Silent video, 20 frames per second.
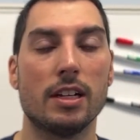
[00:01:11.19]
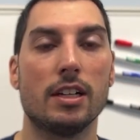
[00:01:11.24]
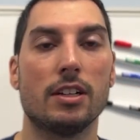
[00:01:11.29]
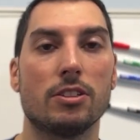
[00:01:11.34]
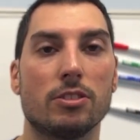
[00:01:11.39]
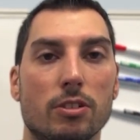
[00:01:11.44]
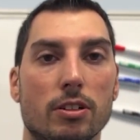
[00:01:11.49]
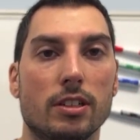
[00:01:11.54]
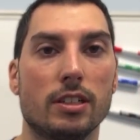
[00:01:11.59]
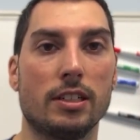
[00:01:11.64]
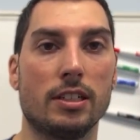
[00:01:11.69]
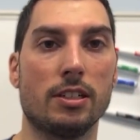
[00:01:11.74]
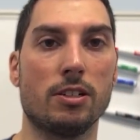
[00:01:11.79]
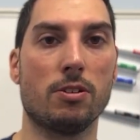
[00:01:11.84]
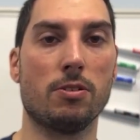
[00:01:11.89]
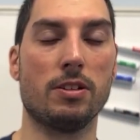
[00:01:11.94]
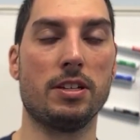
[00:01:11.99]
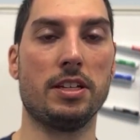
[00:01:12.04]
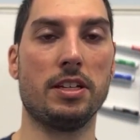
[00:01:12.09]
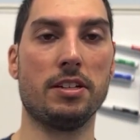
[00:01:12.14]
So I'm gonna go
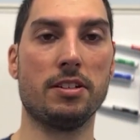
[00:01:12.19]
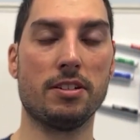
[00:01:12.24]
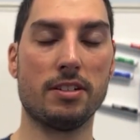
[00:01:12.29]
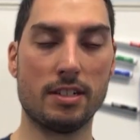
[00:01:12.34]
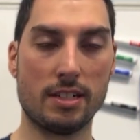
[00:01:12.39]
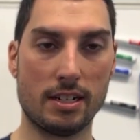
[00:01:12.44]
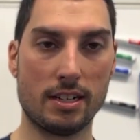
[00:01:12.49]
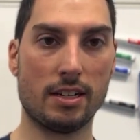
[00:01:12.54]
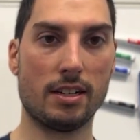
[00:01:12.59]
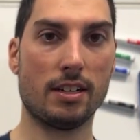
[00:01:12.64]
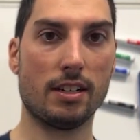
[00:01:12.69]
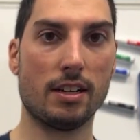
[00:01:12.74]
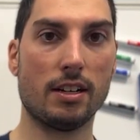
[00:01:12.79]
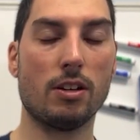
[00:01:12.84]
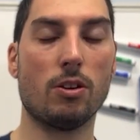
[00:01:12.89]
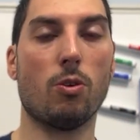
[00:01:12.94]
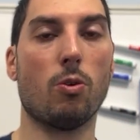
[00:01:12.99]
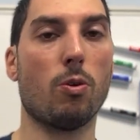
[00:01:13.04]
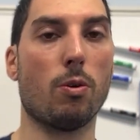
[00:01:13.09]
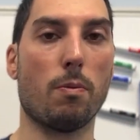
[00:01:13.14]
here,
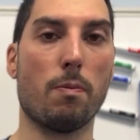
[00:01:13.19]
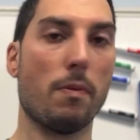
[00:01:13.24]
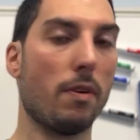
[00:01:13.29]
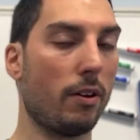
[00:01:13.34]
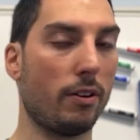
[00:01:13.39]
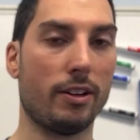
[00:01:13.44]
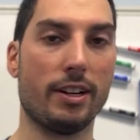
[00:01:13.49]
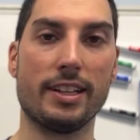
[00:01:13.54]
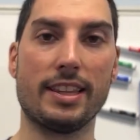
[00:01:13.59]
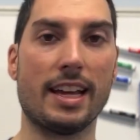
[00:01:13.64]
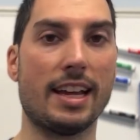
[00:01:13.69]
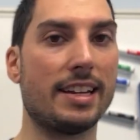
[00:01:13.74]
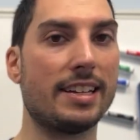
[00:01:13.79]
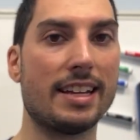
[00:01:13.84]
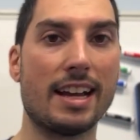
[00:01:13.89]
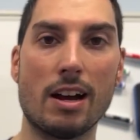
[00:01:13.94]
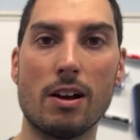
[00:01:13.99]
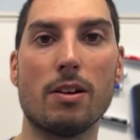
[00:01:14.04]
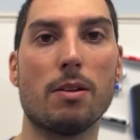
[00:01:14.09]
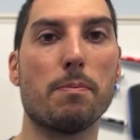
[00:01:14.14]
or like that
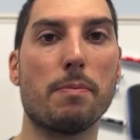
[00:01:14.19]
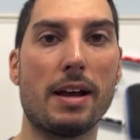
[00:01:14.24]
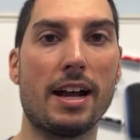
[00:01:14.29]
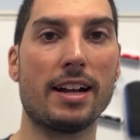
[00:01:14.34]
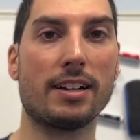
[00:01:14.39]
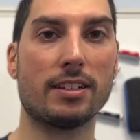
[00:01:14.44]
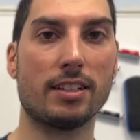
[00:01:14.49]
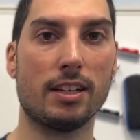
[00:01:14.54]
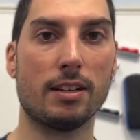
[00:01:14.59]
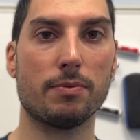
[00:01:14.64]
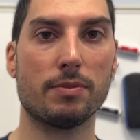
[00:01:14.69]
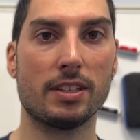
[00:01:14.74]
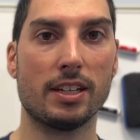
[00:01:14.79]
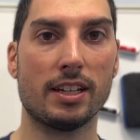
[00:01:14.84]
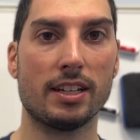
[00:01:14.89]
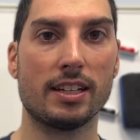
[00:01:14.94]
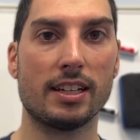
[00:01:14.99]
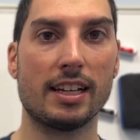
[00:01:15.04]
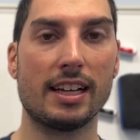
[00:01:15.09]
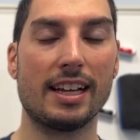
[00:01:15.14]
down and back type
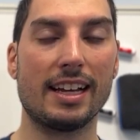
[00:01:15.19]
thing,